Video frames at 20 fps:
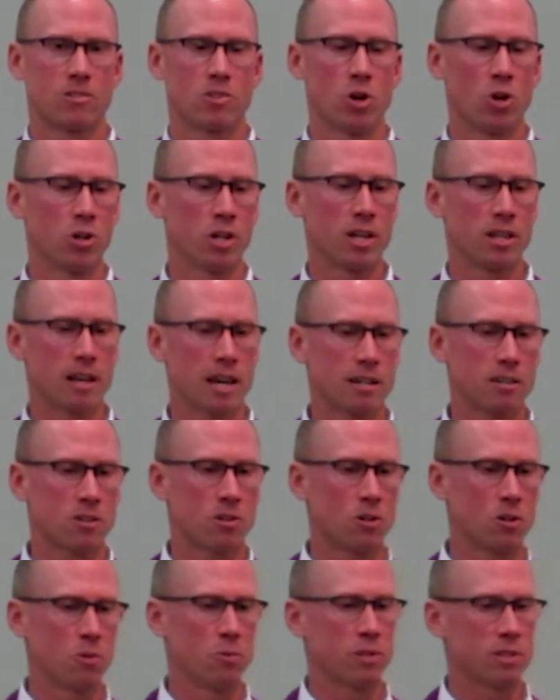Only that
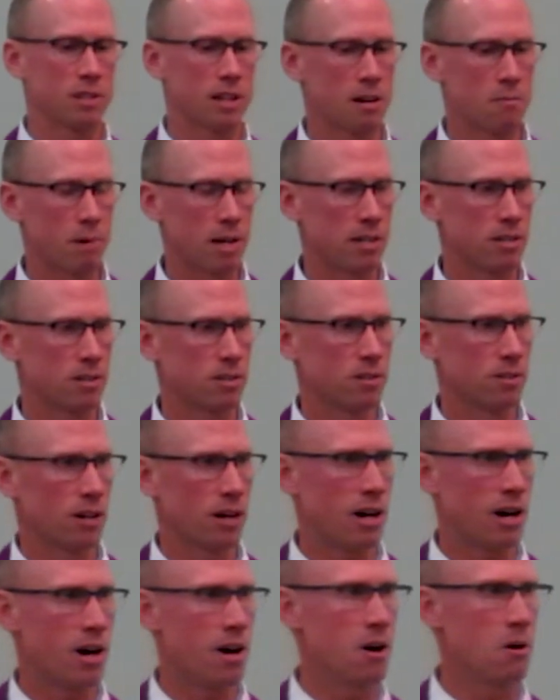coal was not meant to
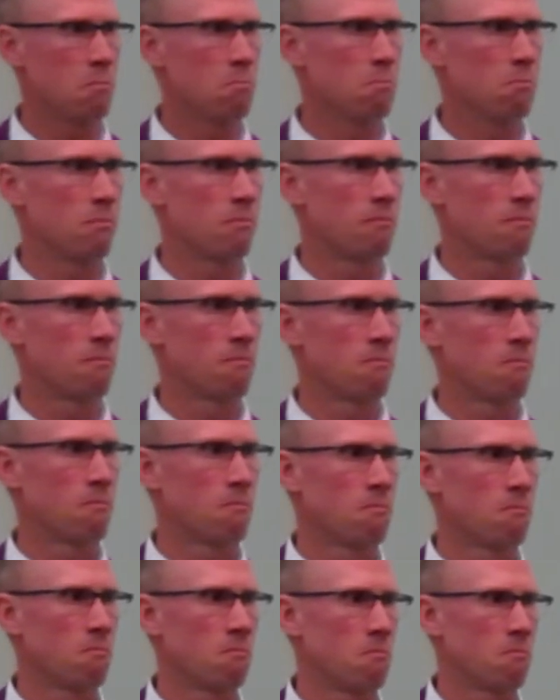harm
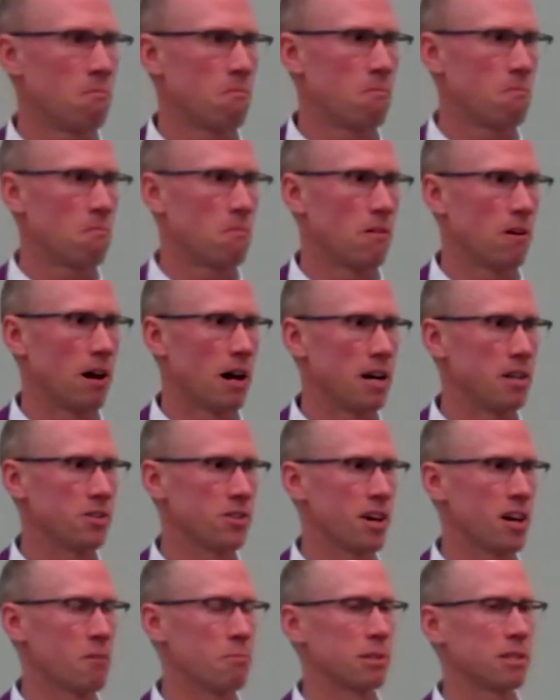
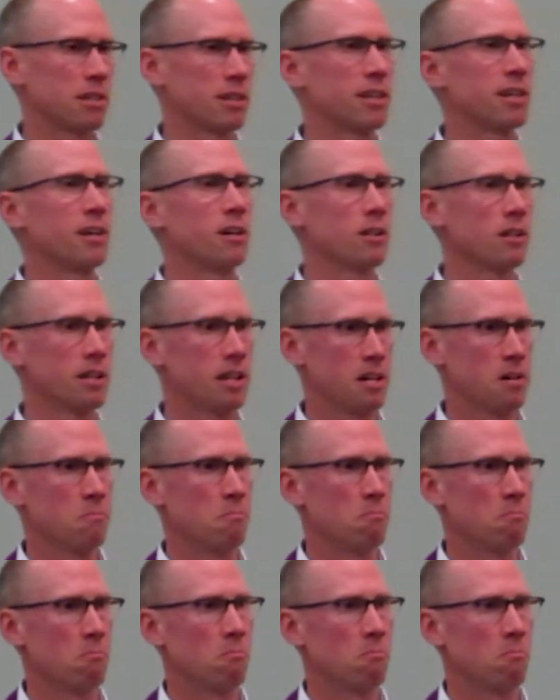Isaiah, but to heal him.